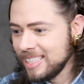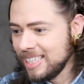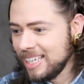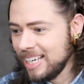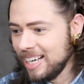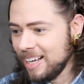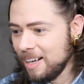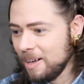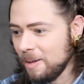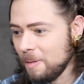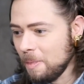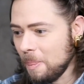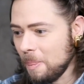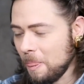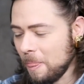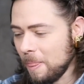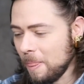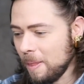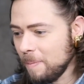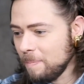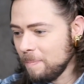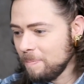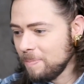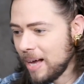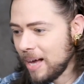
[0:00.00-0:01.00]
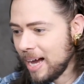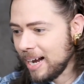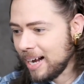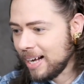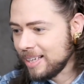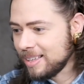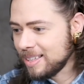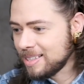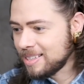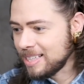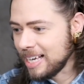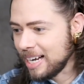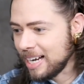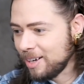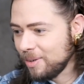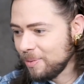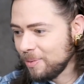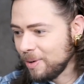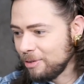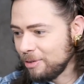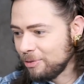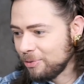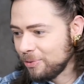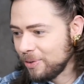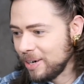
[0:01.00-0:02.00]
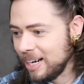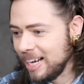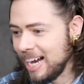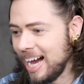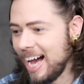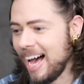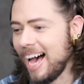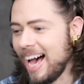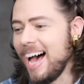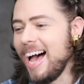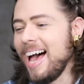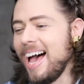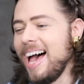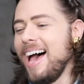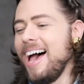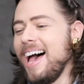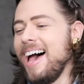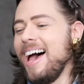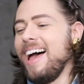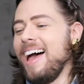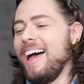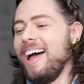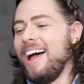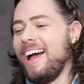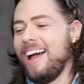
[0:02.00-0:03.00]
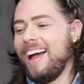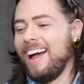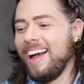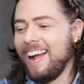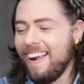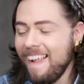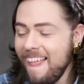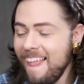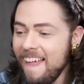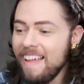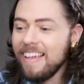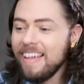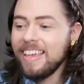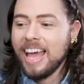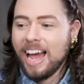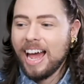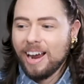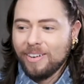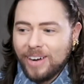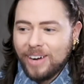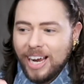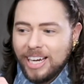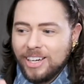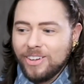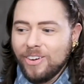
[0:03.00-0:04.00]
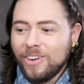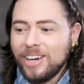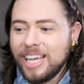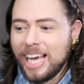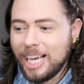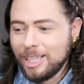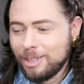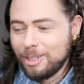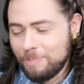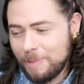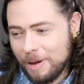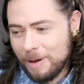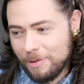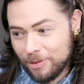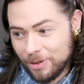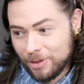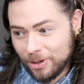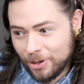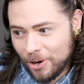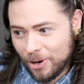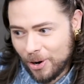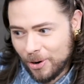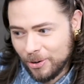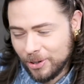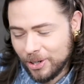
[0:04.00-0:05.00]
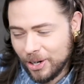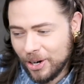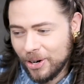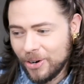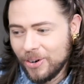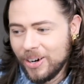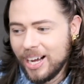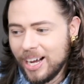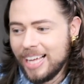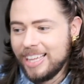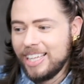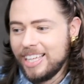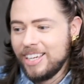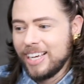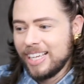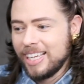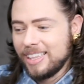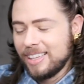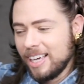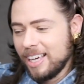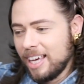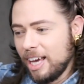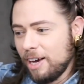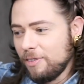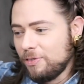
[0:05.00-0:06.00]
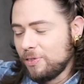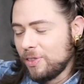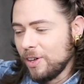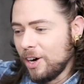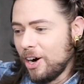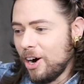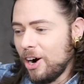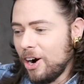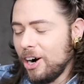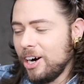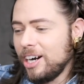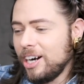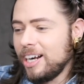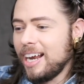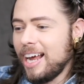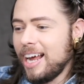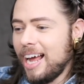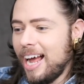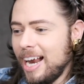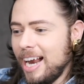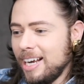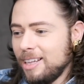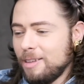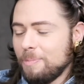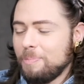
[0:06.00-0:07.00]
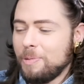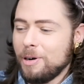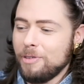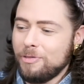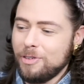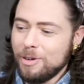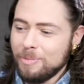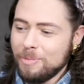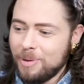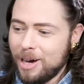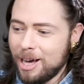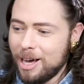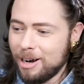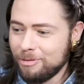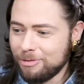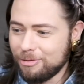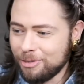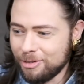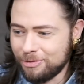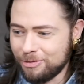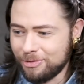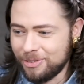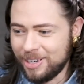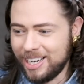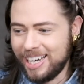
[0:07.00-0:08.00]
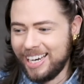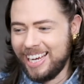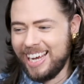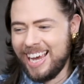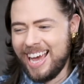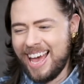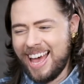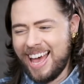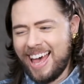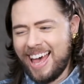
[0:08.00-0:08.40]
I got the second one free. Yeah, right. You only have to pay for the cocoa, and then you get the gift, the heart, and the perfume bottle for free.